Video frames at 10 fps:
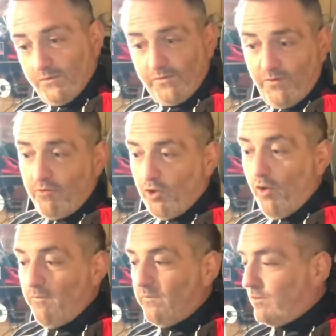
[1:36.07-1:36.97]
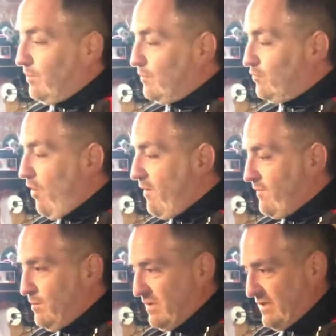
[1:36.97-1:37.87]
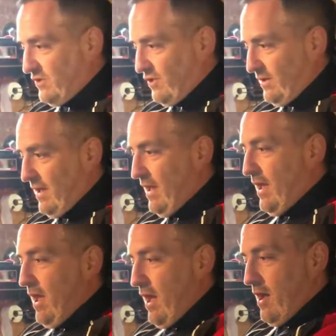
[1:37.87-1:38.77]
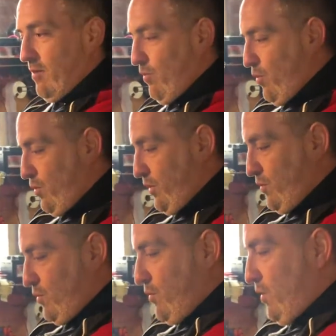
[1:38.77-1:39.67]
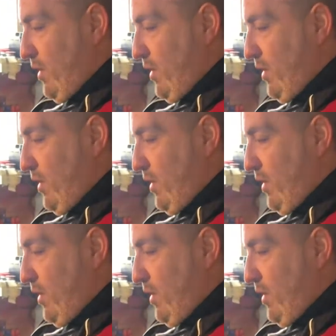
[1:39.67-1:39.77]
a very comfortable driving position. All your